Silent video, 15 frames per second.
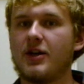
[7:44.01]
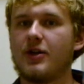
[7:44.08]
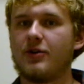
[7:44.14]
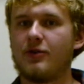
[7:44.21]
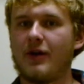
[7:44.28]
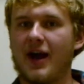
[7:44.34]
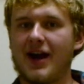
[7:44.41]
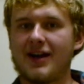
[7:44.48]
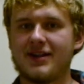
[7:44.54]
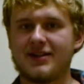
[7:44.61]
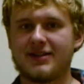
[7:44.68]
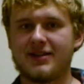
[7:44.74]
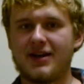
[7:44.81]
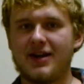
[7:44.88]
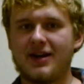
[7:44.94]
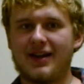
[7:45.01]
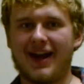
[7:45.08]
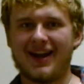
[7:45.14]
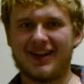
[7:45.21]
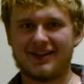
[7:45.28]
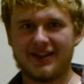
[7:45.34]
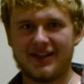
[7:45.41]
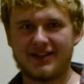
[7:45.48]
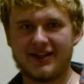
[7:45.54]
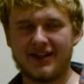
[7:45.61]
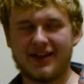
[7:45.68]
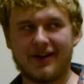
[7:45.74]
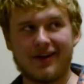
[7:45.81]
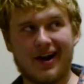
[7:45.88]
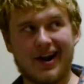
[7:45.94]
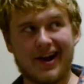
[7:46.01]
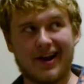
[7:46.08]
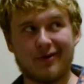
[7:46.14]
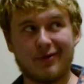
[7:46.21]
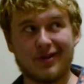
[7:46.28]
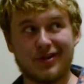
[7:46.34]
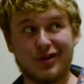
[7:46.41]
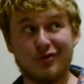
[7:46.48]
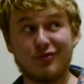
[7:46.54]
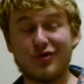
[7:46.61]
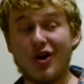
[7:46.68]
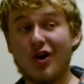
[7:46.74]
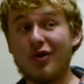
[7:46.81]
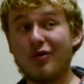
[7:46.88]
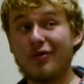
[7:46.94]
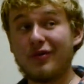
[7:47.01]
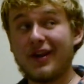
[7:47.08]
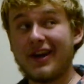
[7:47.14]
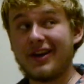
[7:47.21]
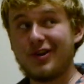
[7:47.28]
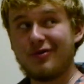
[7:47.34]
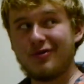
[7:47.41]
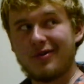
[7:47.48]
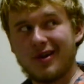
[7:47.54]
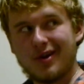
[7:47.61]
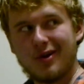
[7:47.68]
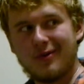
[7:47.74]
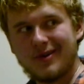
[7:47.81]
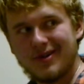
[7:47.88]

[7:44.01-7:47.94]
who has that glint in their eye when you know that you are going